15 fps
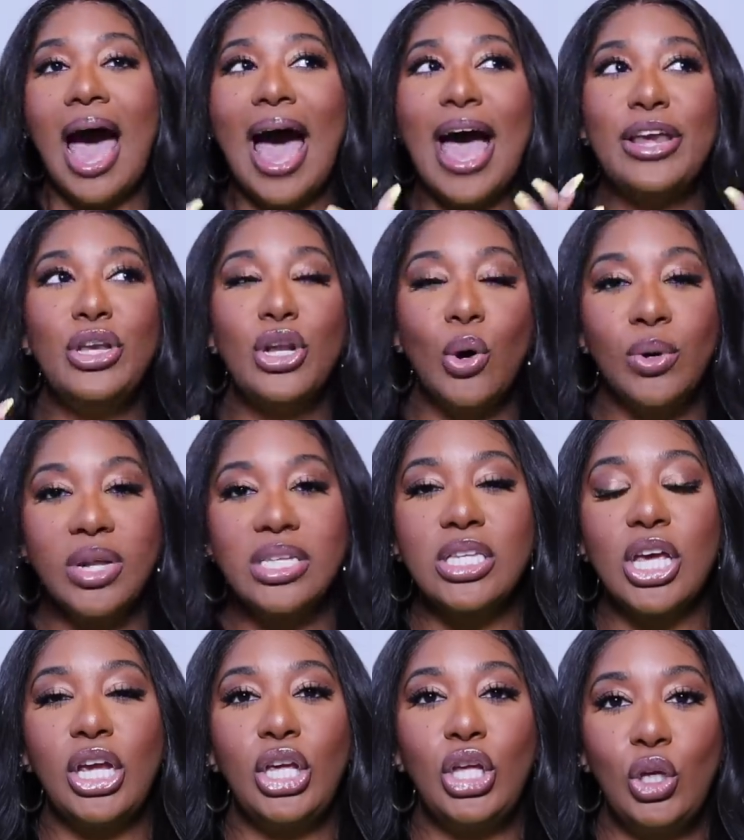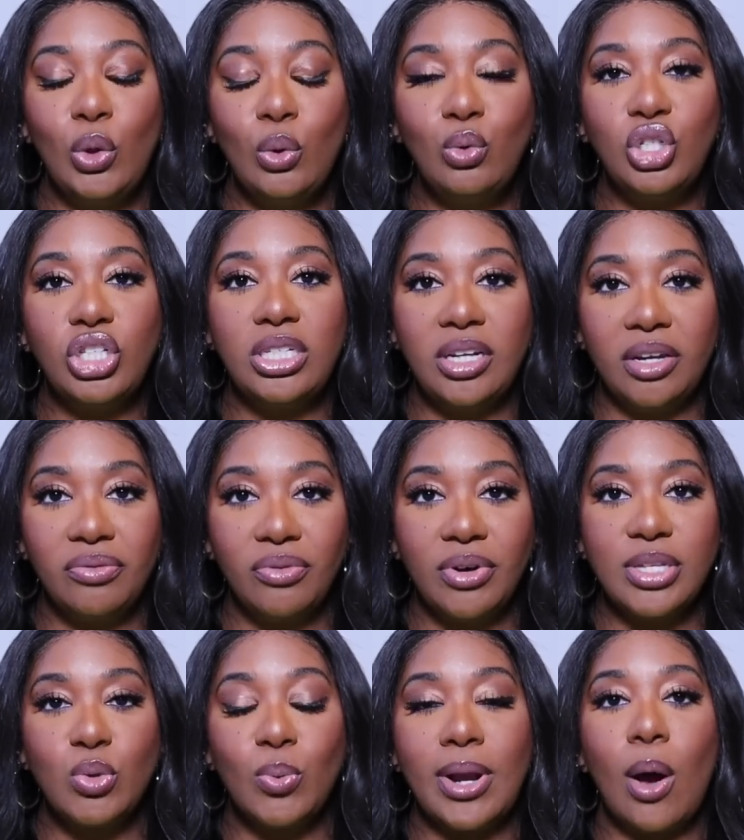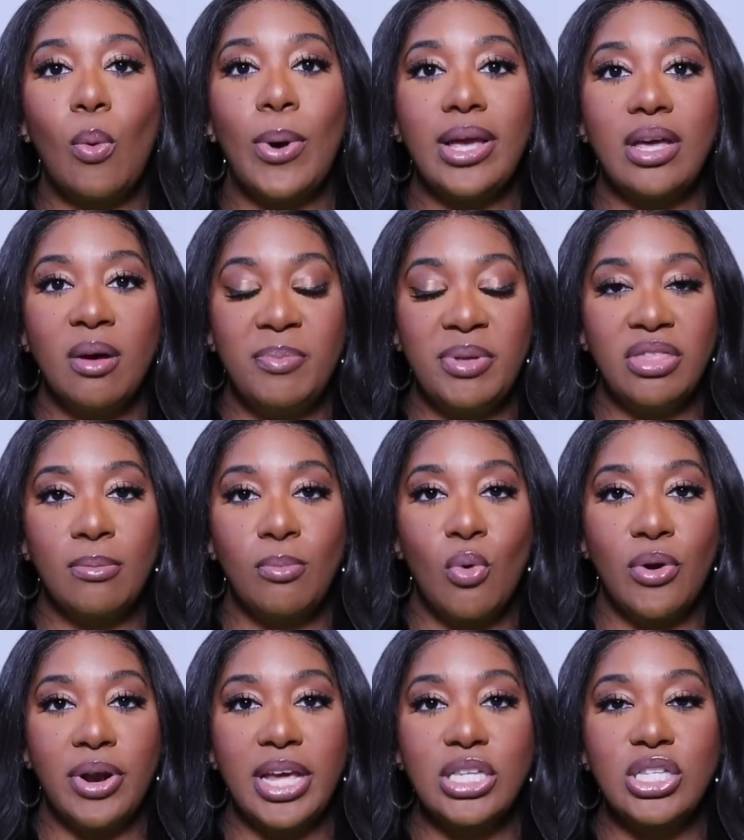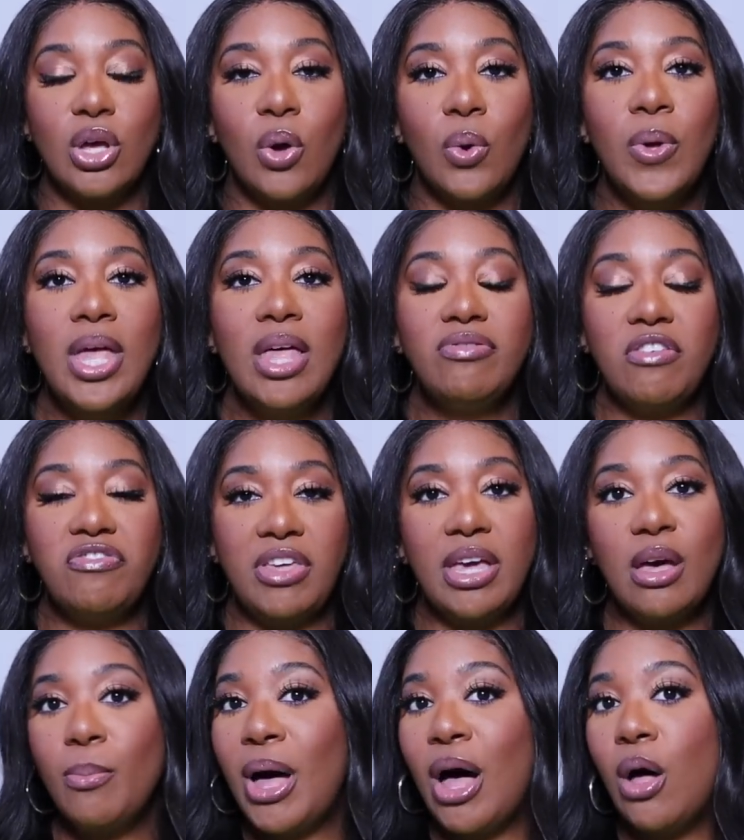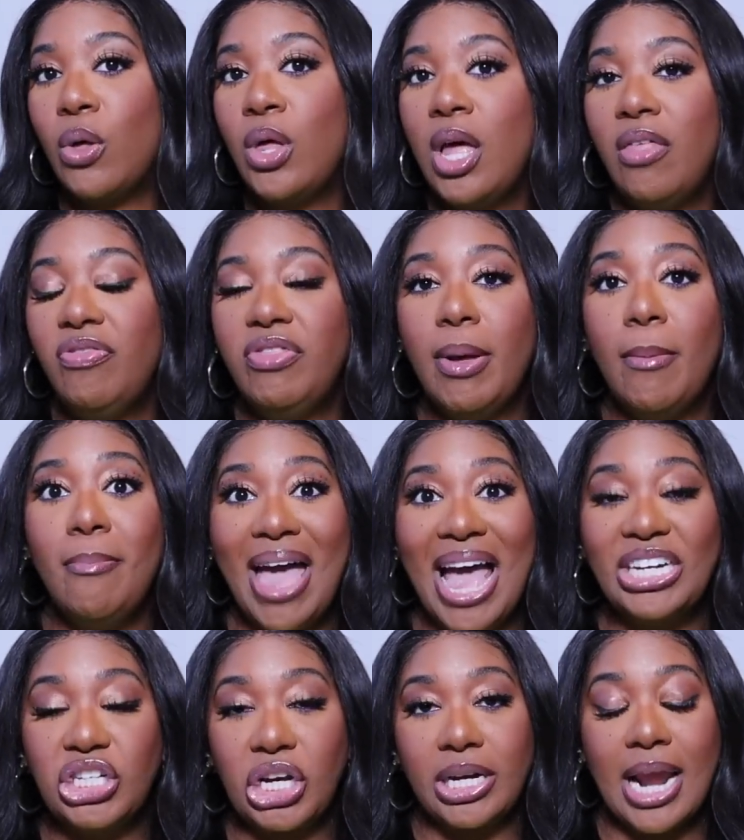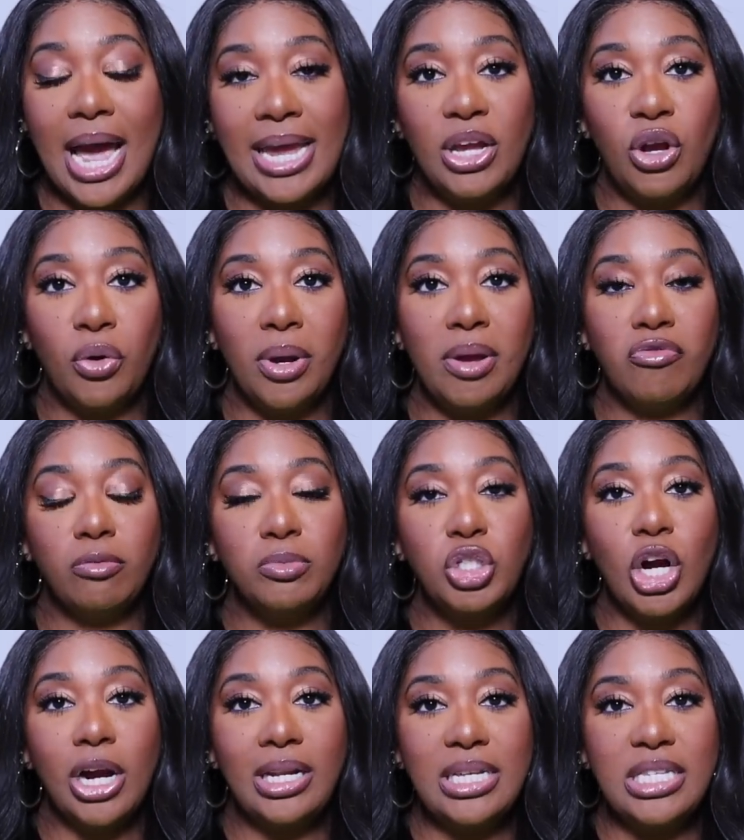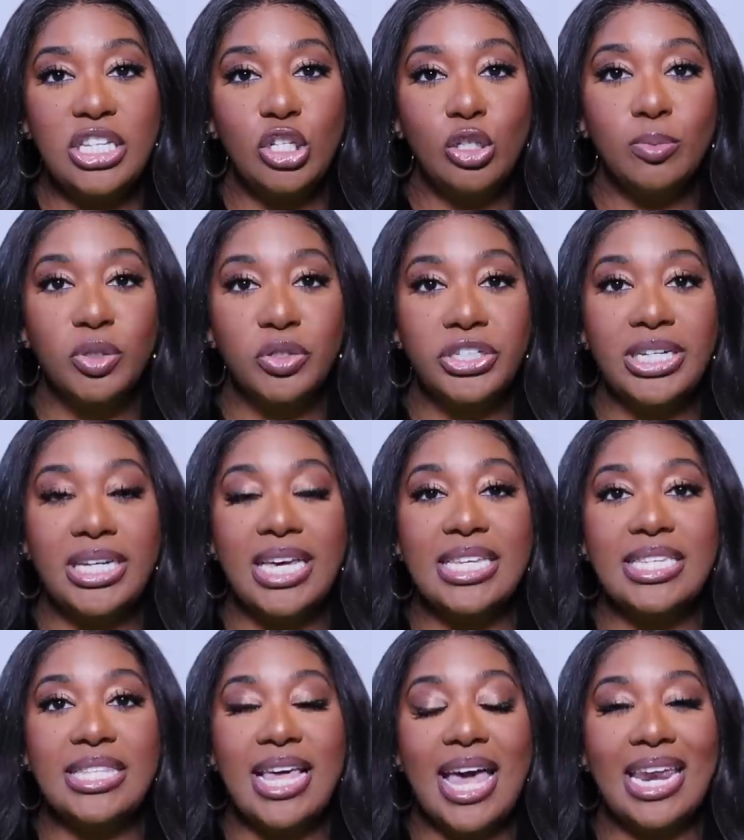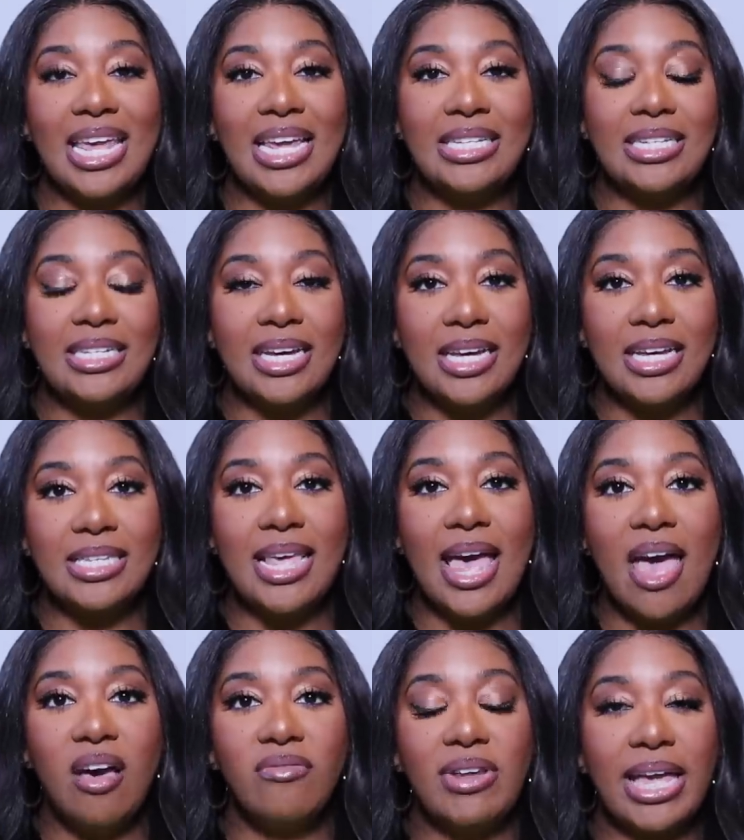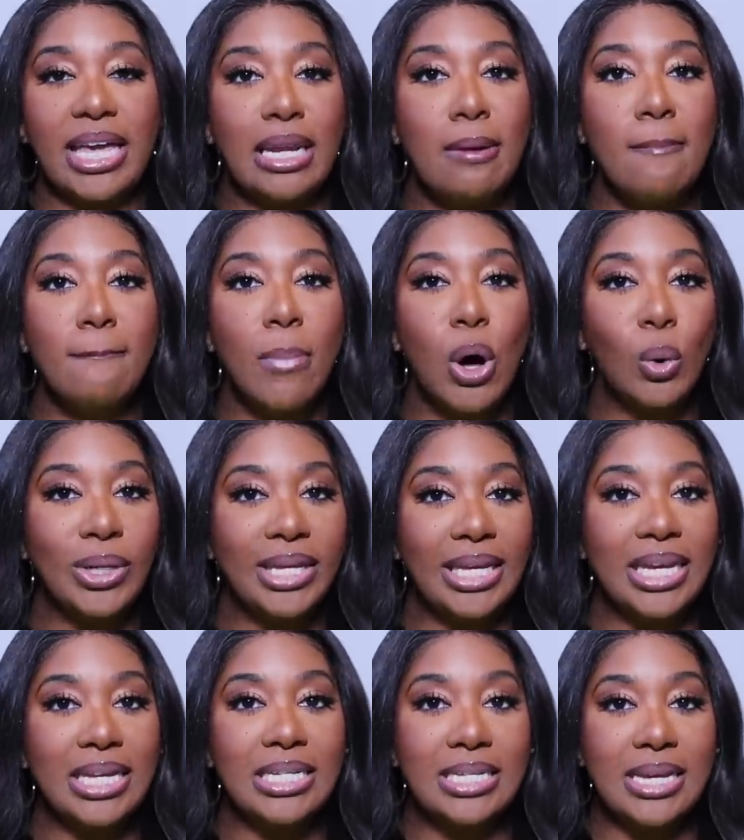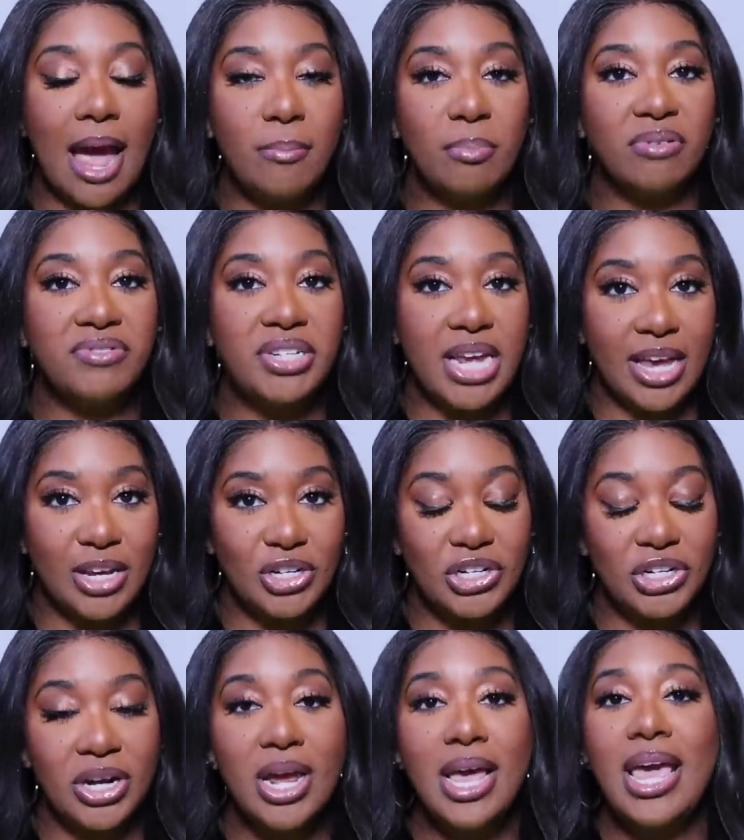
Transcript: I notice a huge difference when I wake up in the morning. So the thing about the Magic Night Cream from Charlotte Tilbury is that it does have like an emollient type of texture.